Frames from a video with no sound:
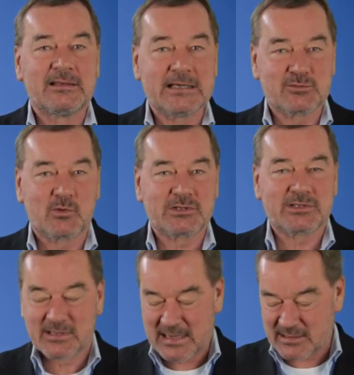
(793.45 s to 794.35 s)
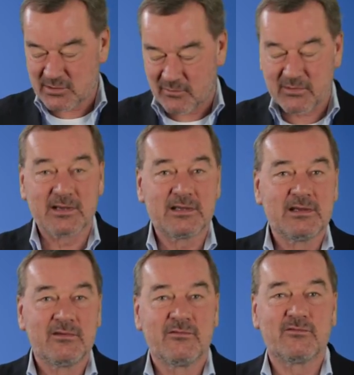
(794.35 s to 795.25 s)
This was the end of the
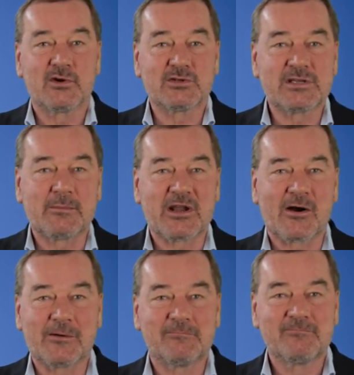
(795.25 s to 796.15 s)
first seminar.